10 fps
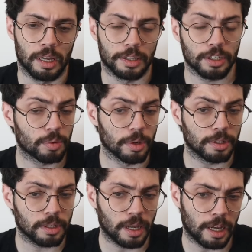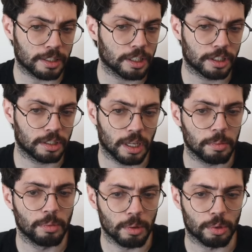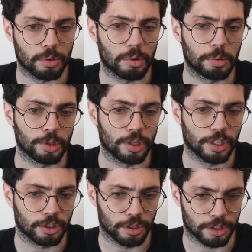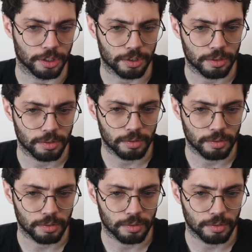This one has the same memory representation as this.